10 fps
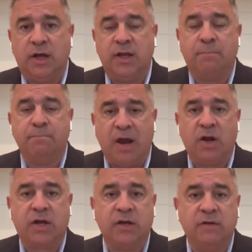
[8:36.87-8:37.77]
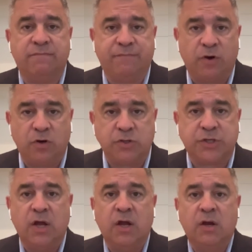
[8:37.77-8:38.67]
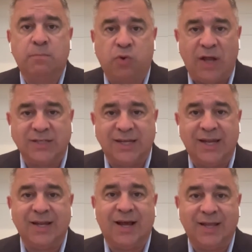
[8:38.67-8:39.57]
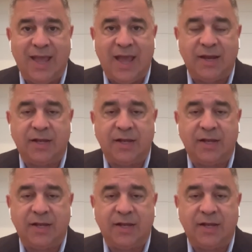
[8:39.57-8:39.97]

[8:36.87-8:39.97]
an America first president again.